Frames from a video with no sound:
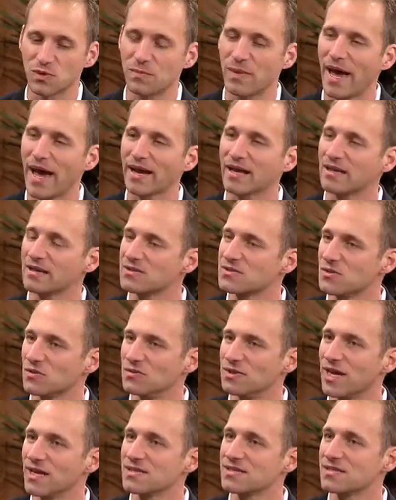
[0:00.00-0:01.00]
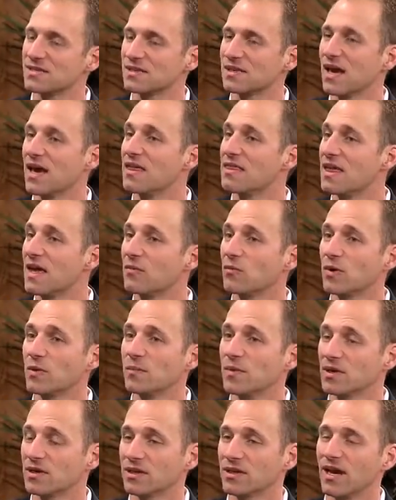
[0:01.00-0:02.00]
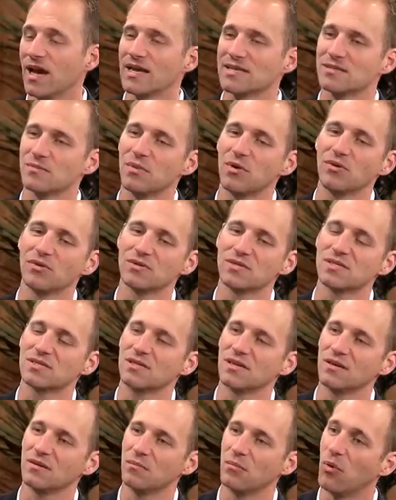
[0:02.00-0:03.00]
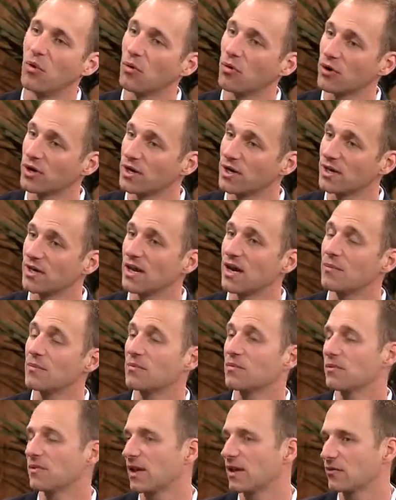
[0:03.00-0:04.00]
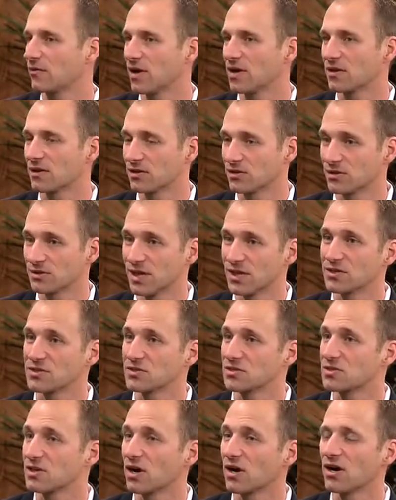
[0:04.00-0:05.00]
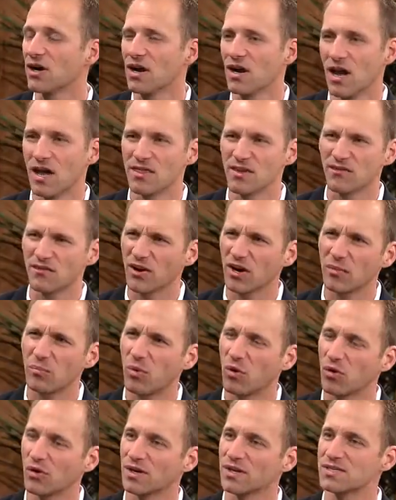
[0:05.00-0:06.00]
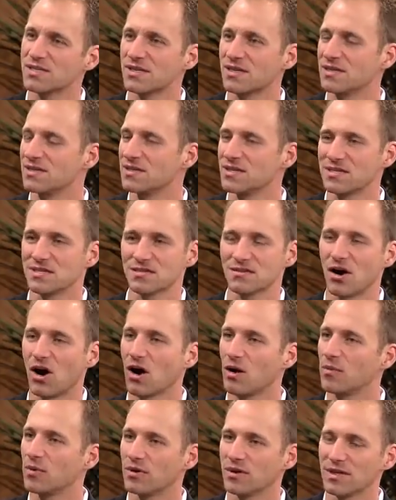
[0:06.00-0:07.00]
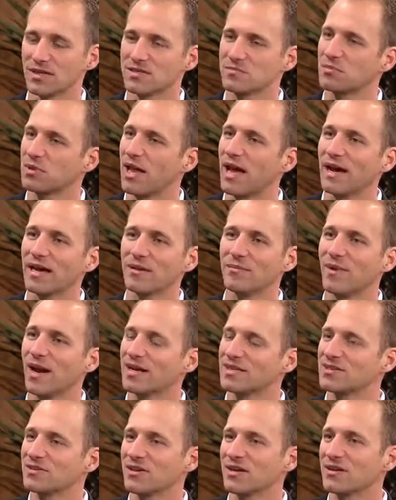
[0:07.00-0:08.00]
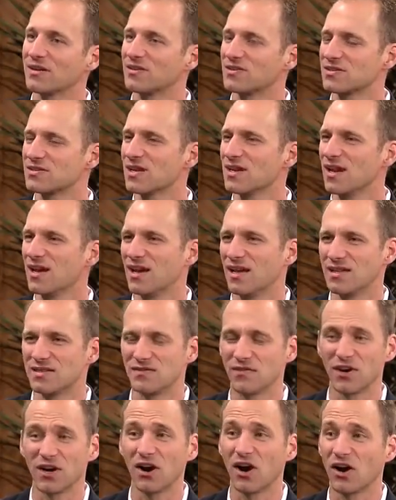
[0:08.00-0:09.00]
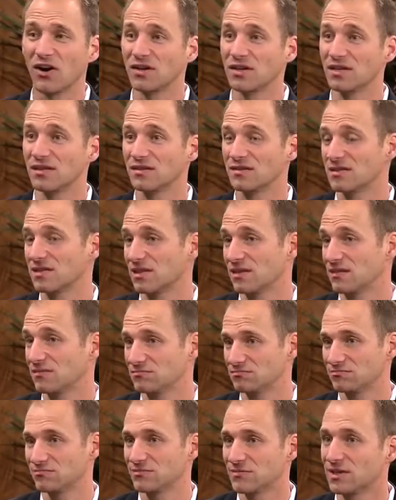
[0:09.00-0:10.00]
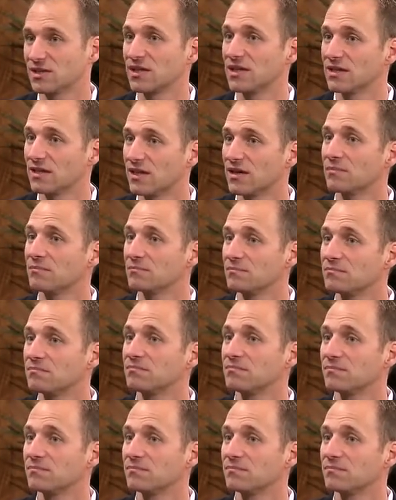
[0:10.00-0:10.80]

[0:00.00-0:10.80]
we pack it so densely and then we mill it, as opposed to pouring it up like regular dentures are. And they're very porous and they just harbor this plaque and bacteria, and it's very hard to clean them.